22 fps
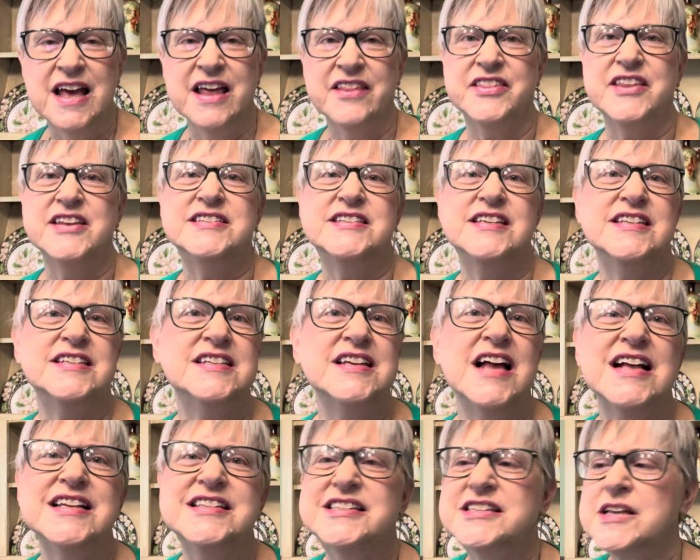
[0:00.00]
This is
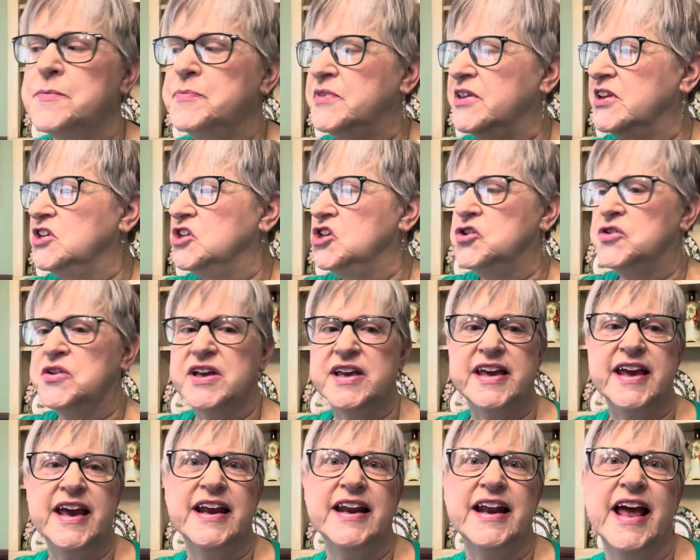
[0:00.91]
not something you can
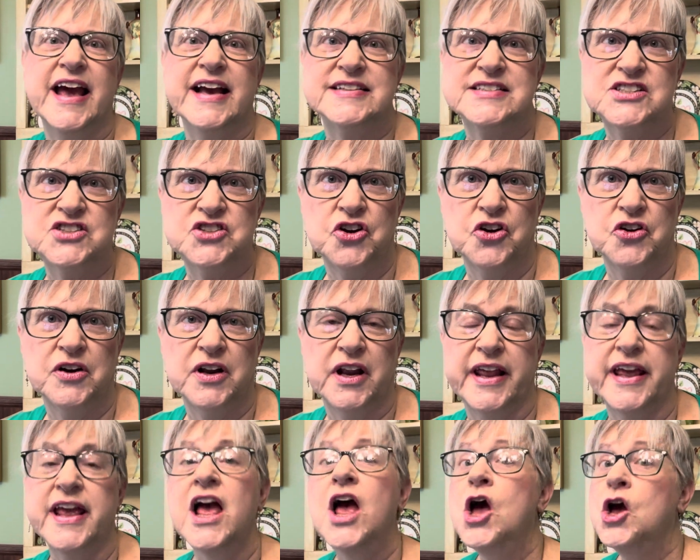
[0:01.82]
get
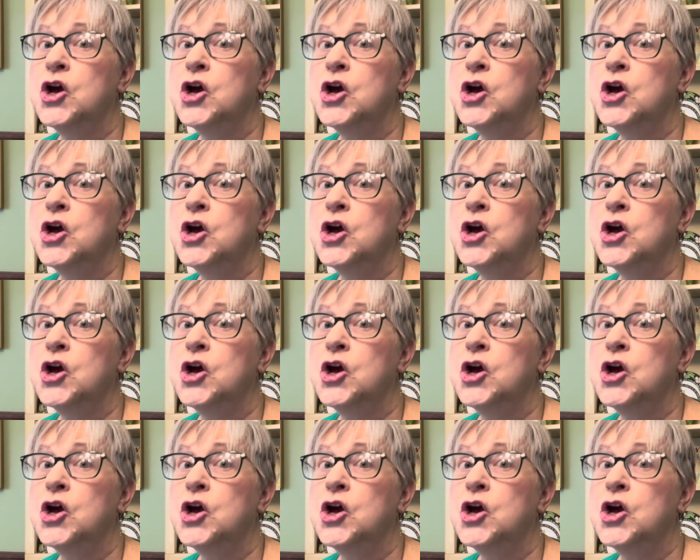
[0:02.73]
externally.